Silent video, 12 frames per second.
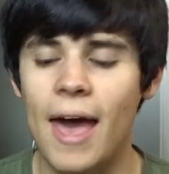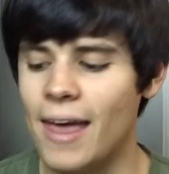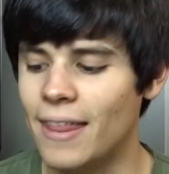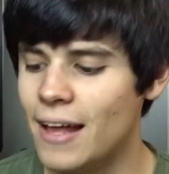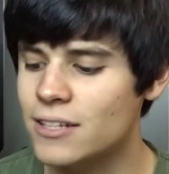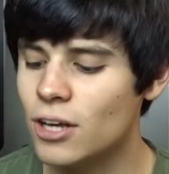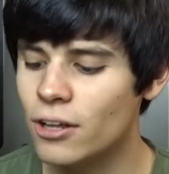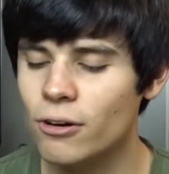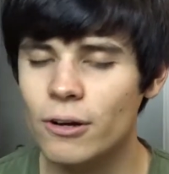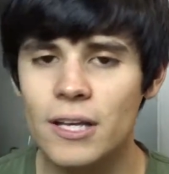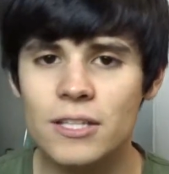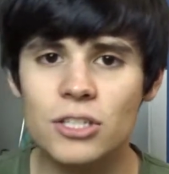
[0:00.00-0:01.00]
And that's all
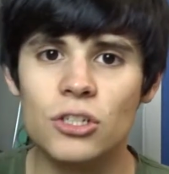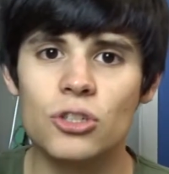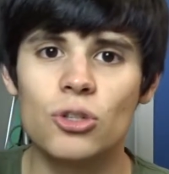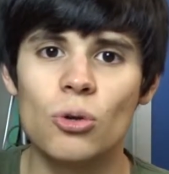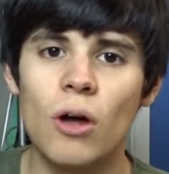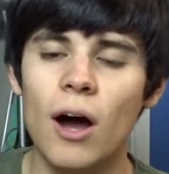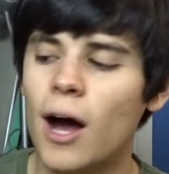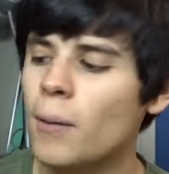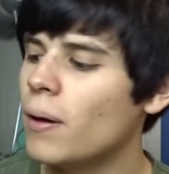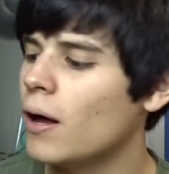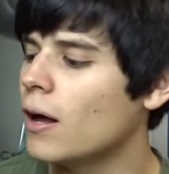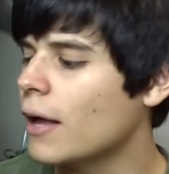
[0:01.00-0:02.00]
there is to the
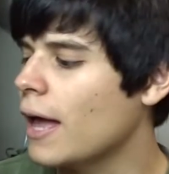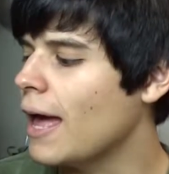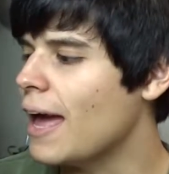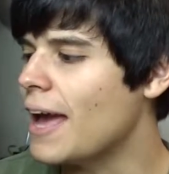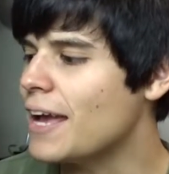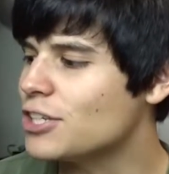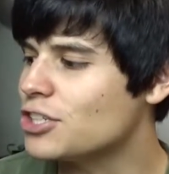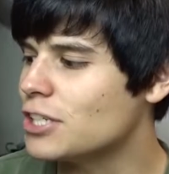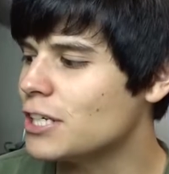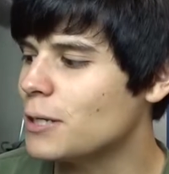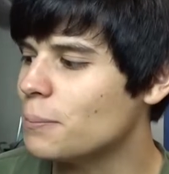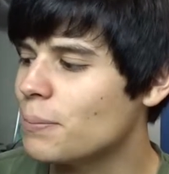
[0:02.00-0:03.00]
Hauppauge
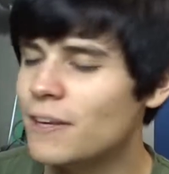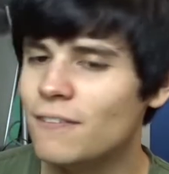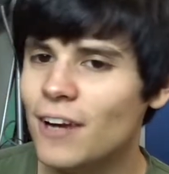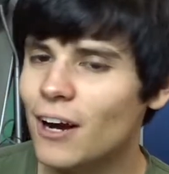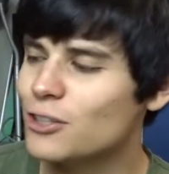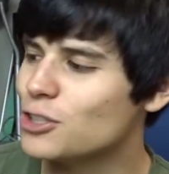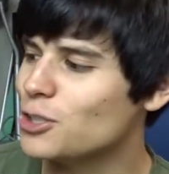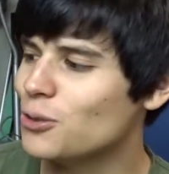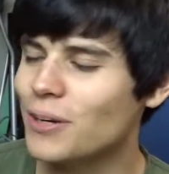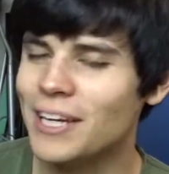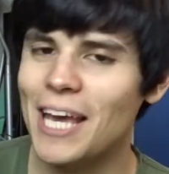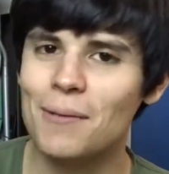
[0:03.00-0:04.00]
HD
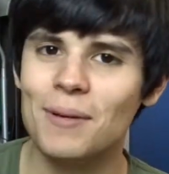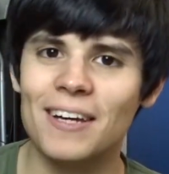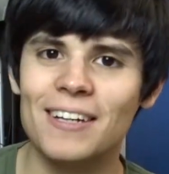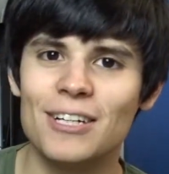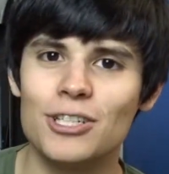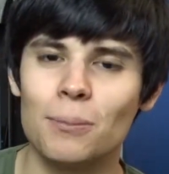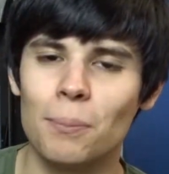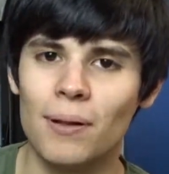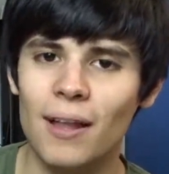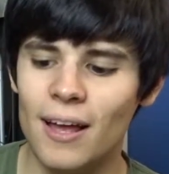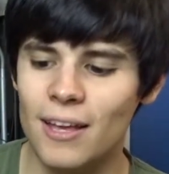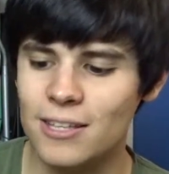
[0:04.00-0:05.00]
PVR2 Gaming Edition
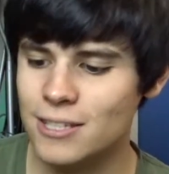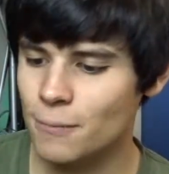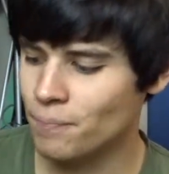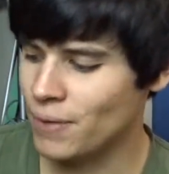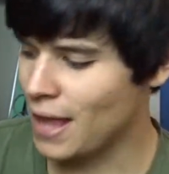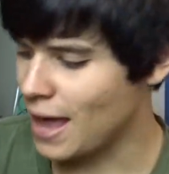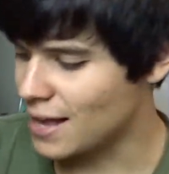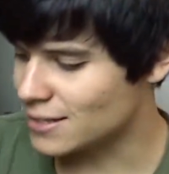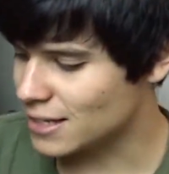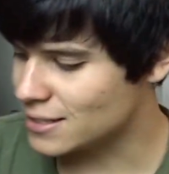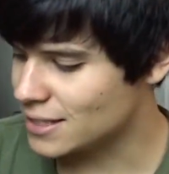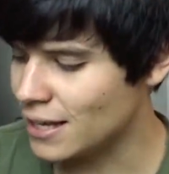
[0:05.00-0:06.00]
Plus. As
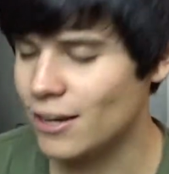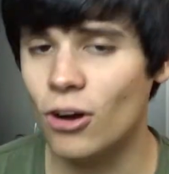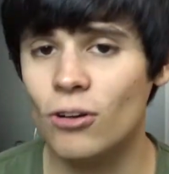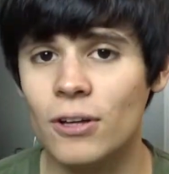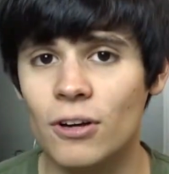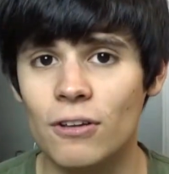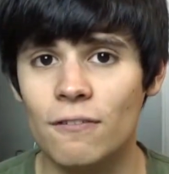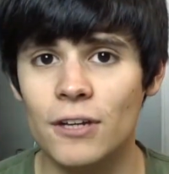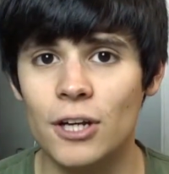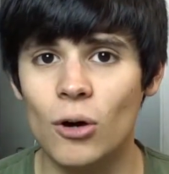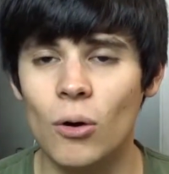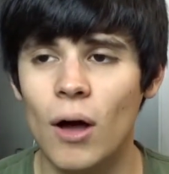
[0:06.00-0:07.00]
I said earlier in the
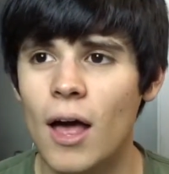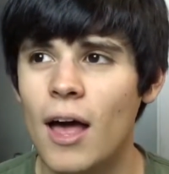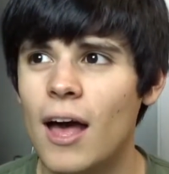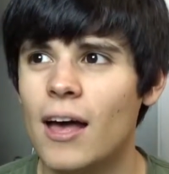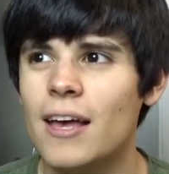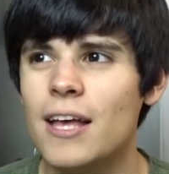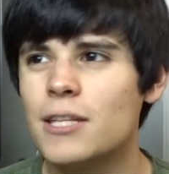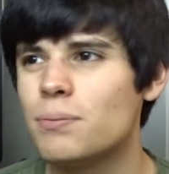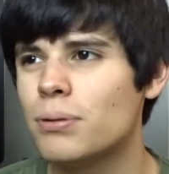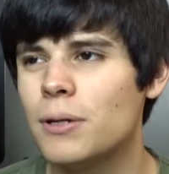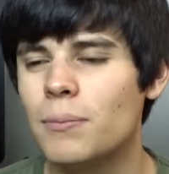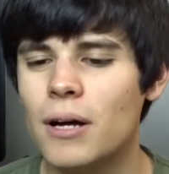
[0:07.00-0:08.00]
video, it's
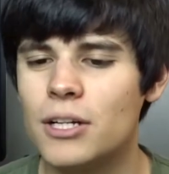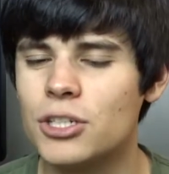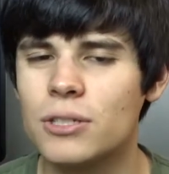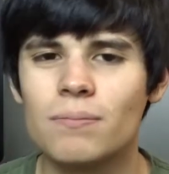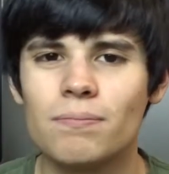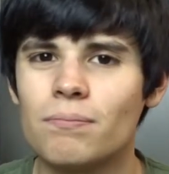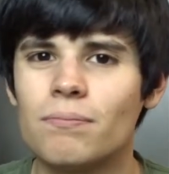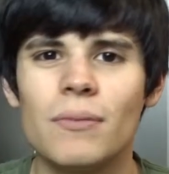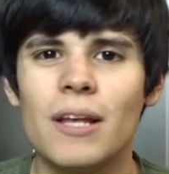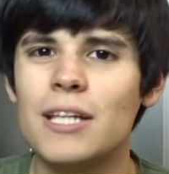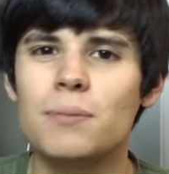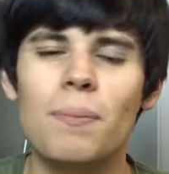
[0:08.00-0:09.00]

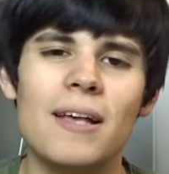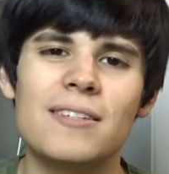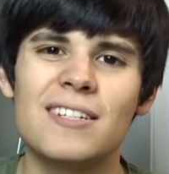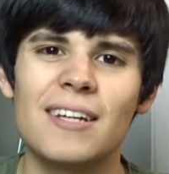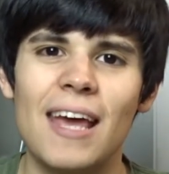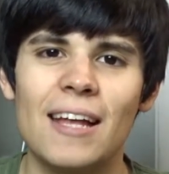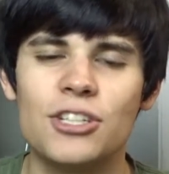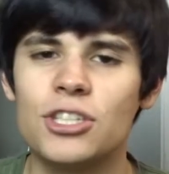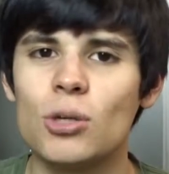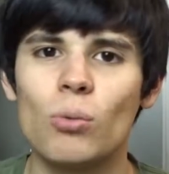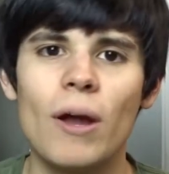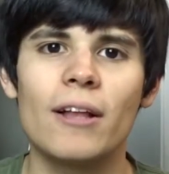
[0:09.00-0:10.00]
best to get
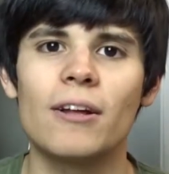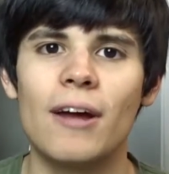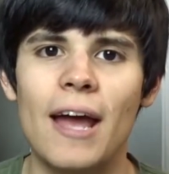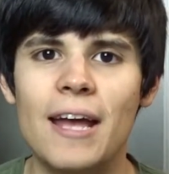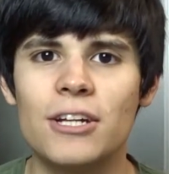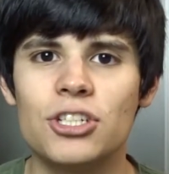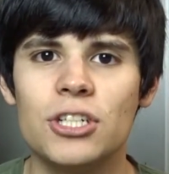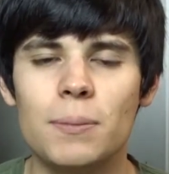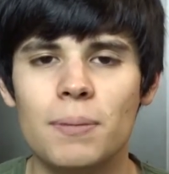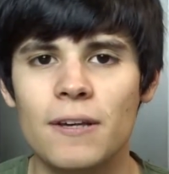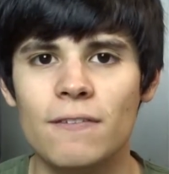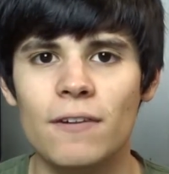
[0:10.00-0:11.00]
just the regular HD
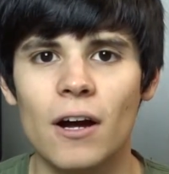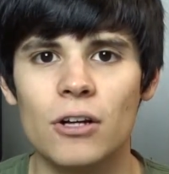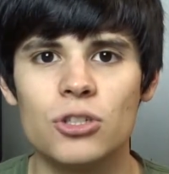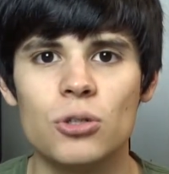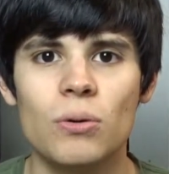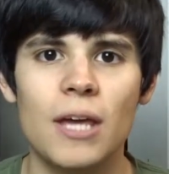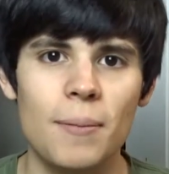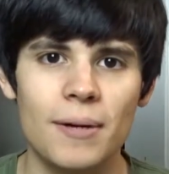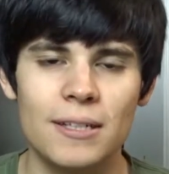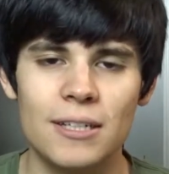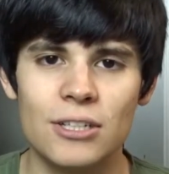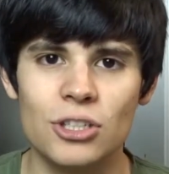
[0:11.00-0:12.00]
PVR2
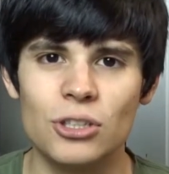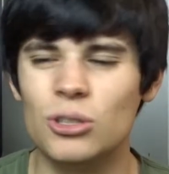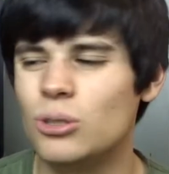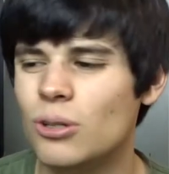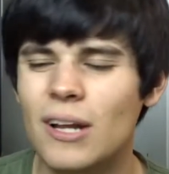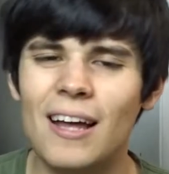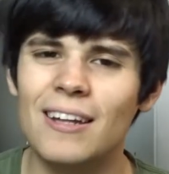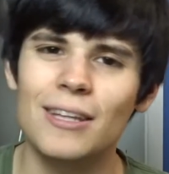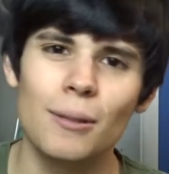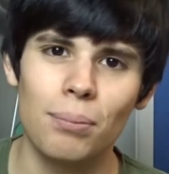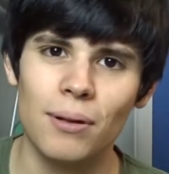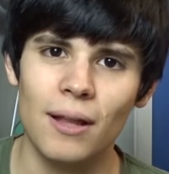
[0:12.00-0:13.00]
Gaming Edition. You do not
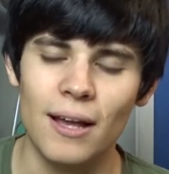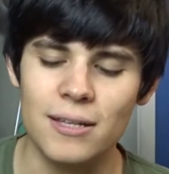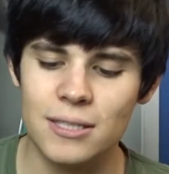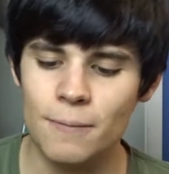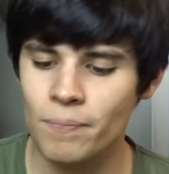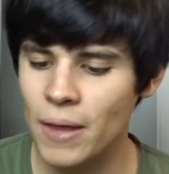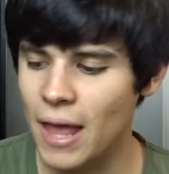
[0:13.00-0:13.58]
need the Plus.